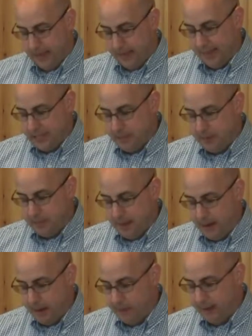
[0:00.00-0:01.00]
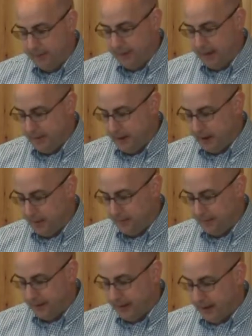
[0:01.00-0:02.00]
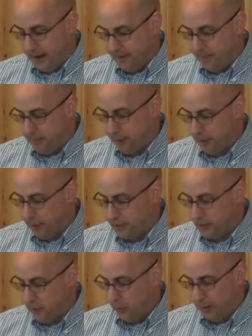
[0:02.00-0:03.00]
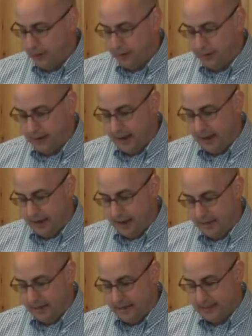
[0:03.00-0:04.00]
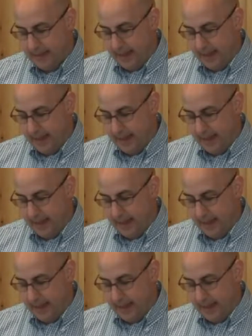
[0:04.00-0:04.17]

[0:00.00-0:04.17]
They shall be male and female, of the birds according to their kinds,